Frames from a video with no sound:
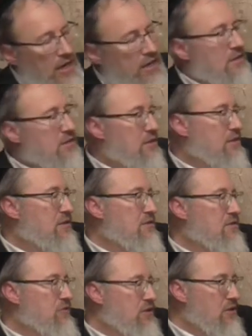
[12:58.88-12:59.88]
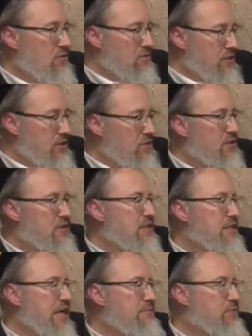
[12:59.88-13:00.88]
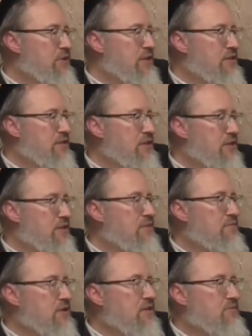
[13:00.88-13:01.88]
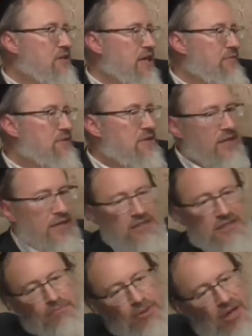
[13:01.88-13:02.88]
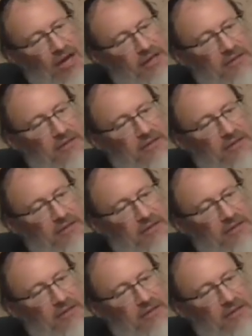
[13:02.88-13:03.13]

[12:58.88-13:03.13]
Right. We don't see that, but we have to say it's implied.